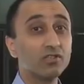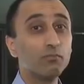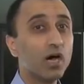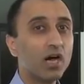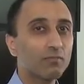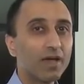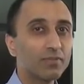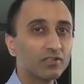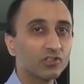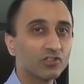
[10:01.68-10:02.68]
the BARD
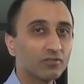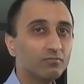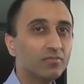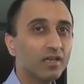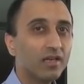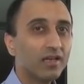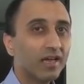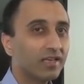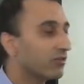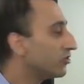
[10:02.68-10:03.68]
mapping system.
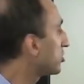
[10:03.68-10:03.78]
And you can